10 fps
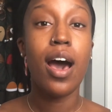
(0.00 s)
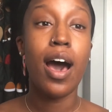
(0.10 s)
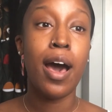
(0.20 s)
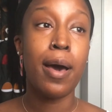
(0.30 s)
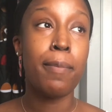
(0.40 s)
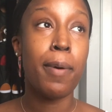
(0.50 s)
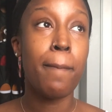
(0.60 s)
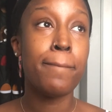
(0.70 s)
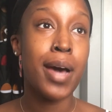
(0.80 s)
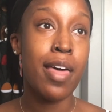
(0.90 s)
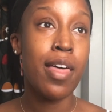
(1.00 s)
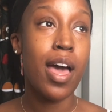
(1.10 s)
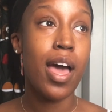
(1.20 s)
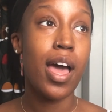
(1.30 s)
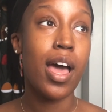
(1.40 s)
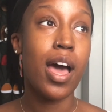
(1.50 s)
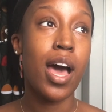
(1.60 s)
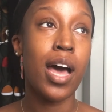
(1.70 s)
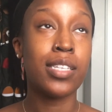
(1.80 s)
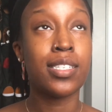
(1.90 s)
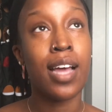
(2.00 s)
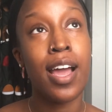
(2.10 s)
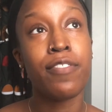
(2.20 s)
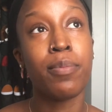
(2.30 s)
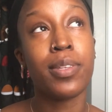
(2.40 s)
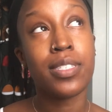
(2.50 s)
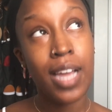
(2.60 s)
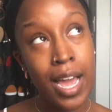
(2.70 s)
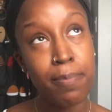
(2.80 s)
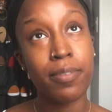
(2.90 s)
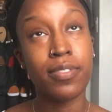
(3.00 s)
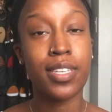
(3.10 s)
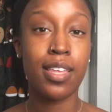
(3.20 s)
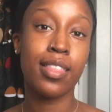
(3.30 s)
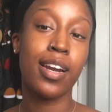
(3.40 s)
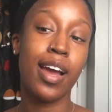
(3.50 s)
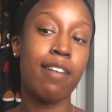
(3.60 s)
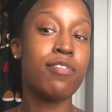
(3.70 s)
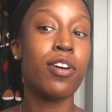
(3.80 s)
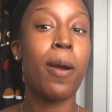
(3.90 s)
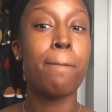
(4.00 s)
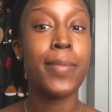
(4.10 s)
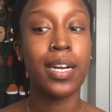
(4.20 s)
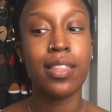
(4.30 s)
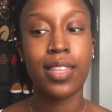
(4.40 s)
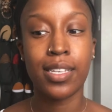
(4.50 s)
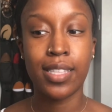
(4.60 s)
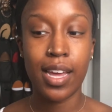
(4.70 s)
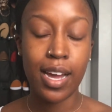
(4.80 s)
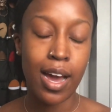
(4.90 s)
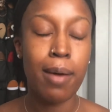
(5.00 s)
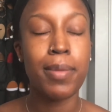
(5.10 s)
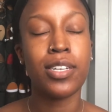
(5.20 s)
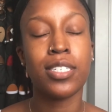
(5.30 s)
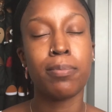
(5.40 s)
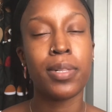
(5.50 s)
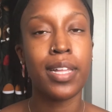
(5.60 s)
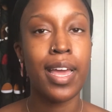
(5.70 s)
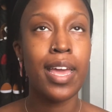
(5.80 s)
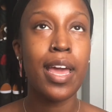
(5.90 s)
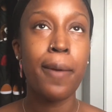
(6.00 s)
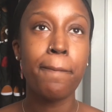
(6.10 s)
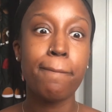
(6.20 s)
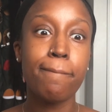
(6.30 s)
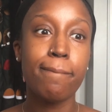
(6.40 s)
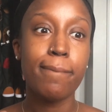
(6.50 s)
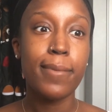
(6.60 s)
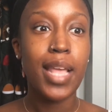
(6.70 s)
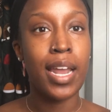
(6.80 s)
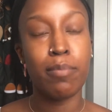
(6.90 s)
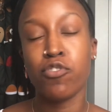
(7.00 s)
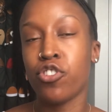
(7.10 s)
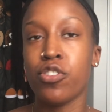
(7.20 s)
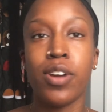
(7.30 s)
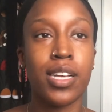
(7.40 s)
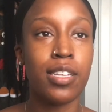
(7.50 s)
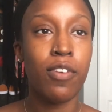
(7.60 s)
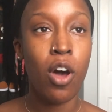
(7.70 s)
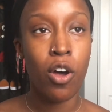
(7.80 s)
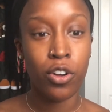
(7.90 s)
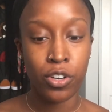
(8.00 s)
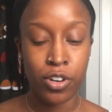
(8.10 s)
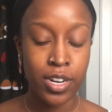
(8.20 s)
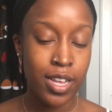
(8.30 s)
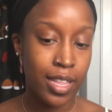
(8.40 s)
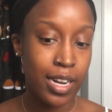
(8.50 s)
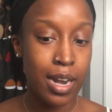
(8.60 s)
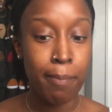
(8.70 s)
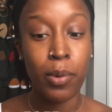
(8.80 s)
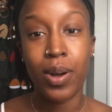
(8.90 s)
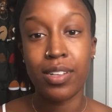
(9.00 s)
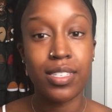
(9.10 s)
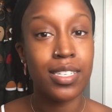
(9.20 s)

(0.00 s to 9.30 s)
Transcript: but aside from the type of skin that I have, there are many things that come into play, and I'm sure you guys have all heard it. Like number one is